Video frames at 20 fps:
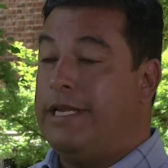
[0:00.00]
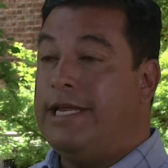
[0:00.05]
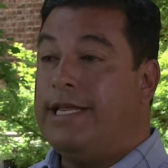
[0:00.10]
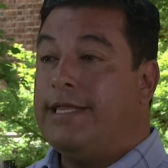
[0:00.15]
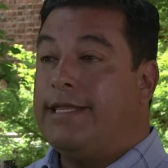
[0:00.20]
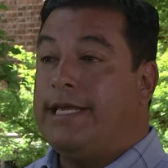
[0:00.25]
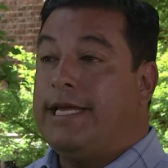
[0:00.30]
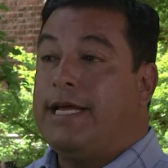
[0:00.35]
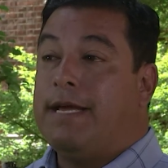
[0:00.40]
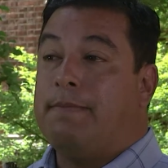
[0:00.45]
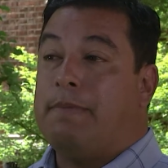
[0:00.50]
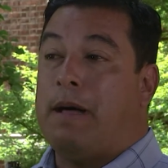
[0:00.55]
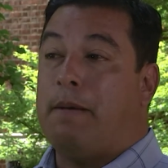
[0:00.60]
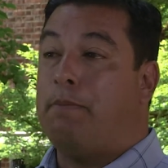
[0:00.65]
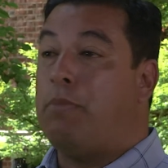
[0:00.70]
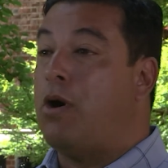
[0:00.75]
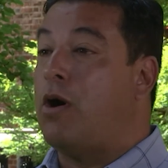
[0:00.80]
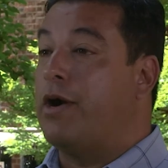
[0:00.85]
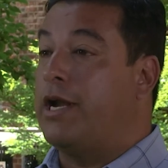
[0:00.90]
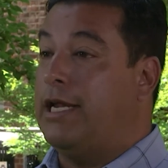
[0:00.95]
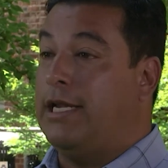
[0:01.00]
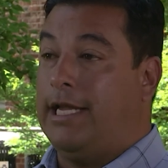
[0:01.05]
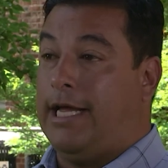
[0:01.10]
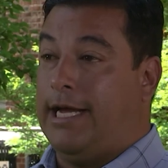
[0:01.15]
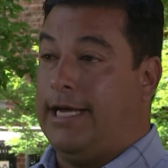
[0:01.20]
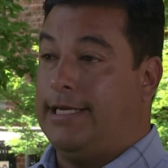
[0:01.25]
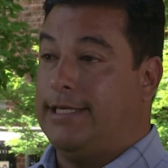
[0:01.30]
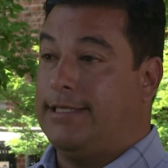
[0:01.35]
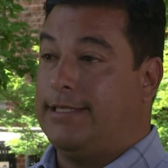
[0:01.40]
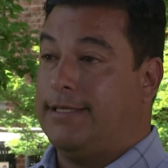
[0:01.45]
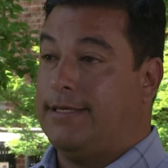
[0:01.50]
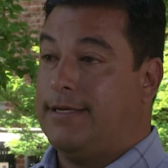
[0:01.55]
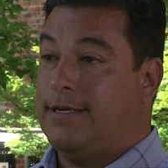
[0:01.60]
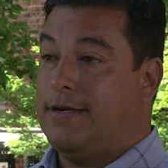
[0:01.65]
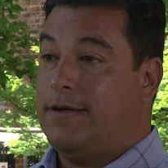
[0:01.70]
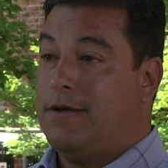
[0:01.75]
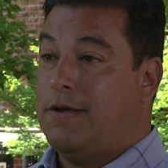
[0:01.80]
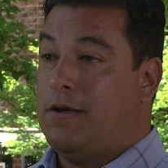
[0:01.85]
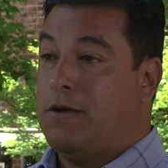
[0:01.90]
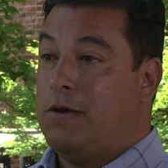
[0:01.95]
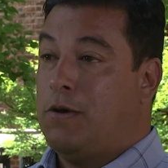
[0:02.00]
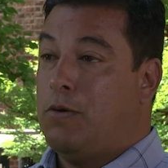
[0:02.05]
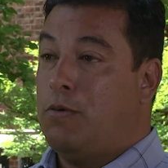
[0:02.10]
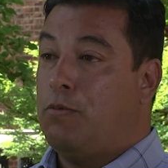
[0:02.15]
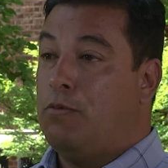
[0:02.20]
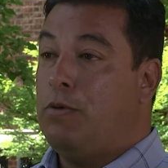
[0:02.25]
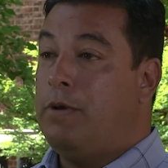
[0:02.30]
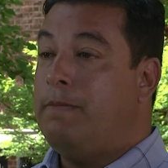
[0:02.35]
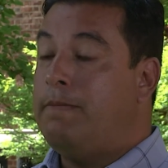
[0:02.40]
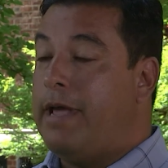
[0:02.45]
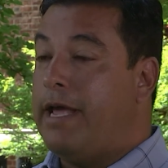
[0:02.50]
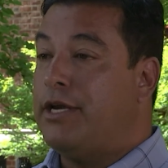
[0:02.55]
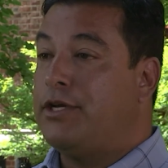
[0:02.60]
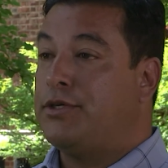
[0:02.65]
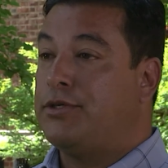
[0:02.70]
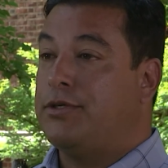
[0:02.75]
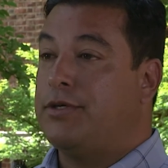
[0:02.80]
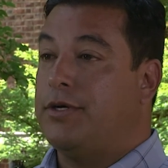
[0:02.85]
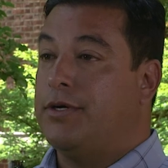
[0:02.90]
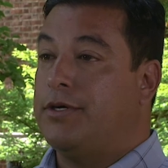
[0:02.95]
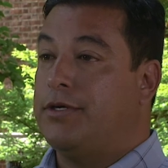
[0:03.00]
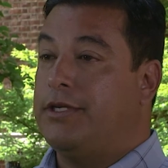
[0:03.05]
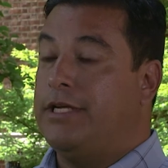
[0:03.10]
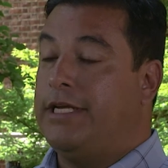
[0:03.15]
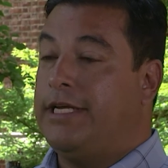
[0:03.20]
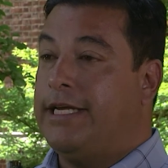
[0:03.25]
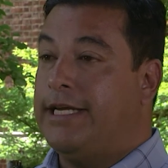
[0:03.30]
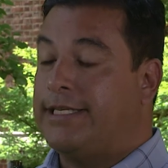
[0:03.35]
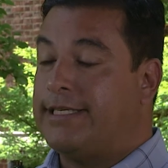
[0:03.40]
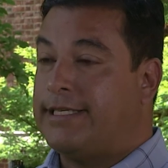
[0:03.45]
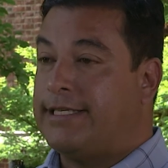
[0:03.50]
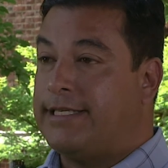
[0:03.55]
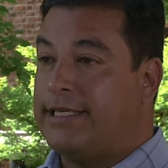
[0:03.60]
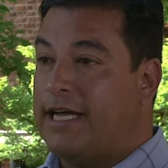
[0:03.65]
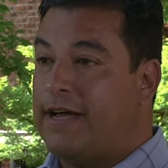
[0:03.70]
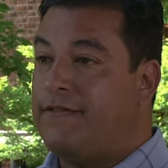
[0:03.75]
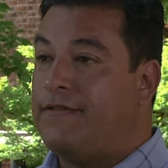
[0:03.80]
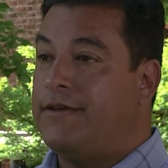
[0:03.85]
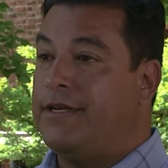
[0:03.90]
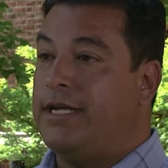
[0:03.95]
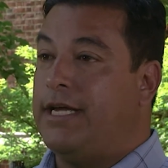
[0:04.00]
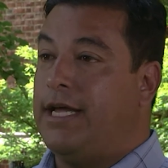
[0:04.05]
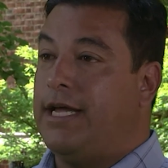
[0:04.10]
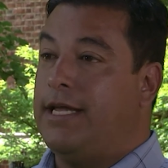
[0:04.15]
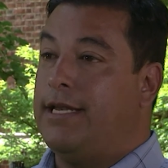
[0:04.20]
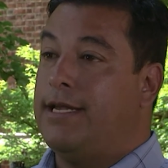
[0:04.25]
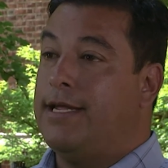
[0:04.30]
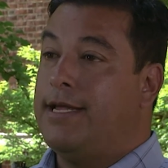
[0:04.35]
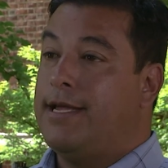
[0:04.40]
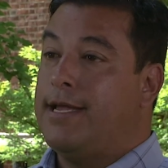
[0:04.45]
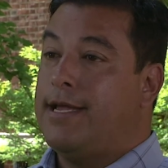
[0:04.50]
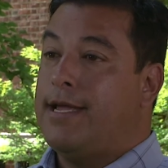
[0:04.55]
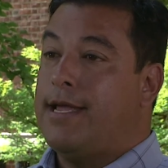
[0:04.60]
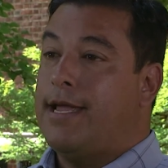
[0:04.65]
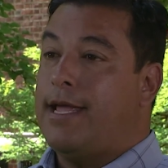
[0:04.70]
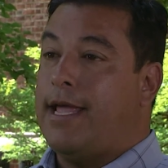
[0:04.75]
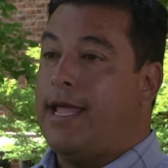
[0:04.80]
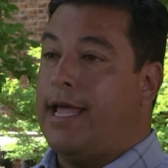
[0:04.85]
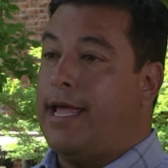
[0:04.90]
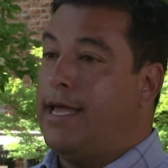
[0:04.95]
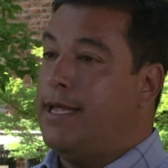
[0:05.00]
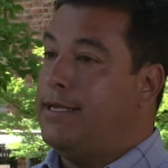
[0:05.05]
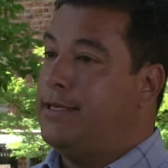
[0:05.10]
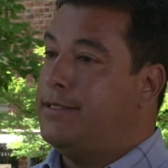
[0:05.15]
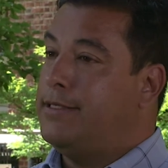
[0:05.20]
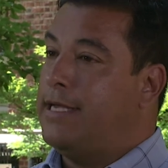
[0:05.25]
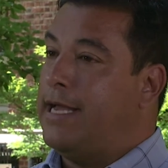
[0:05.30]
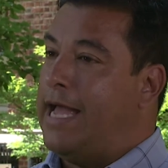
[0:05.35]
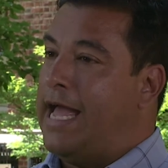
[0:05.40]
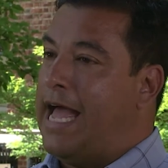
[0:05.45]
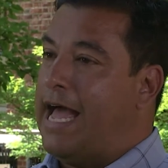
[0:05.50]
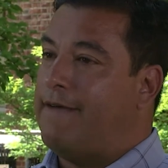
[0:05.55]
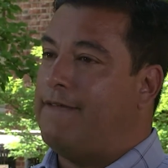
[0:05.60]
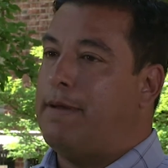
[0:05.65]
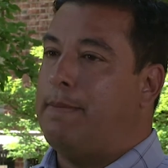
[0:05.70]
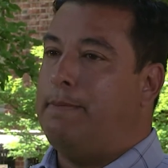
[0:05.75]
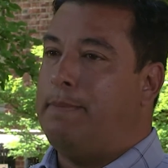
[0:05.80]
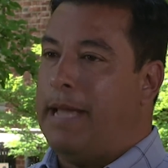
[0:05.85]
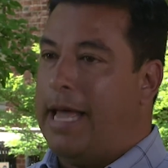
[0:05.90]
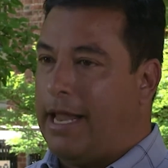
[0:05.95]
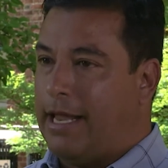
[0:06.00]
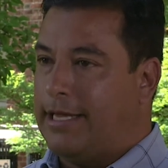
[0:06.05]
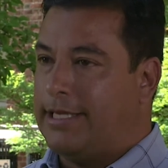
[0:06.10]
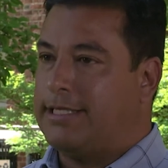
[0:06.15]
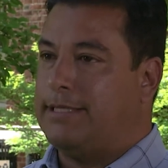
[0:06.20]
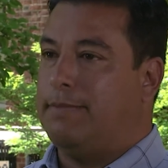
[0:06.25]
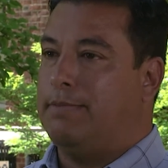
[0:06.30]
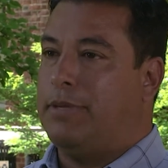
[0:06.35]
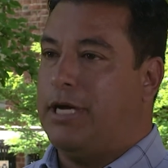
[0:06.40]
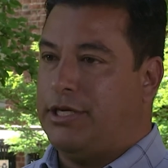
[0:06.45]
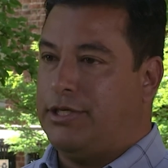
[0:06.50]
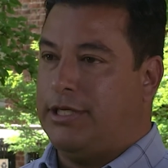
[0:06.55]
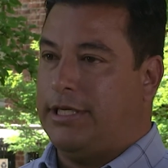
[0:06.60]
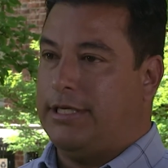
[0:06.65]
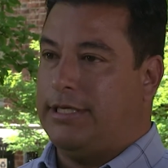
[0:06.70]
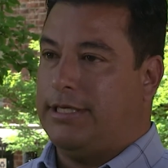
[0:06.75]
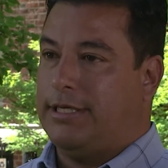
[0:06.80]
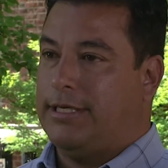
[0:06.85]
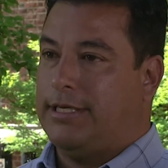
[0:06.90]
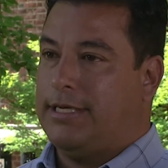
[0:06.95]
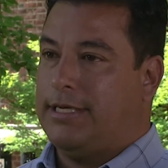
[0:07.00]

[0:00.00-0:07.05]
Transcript: We didn't think about party lines. We made sure to get stuff done and to have a balanced budget.